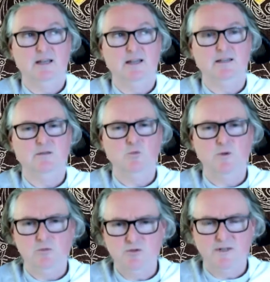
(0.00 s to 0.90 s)
and we
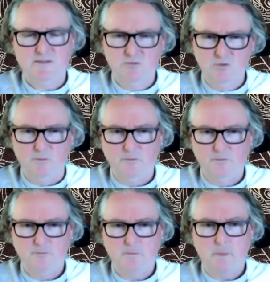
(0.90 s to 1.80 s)
will transform.
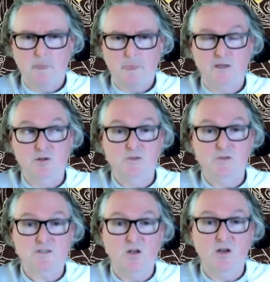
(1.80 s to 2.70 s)
You know, the
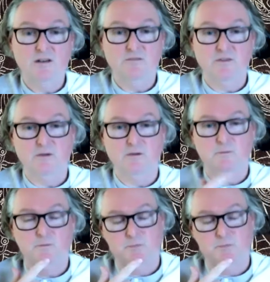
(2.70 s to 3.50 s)
sign of a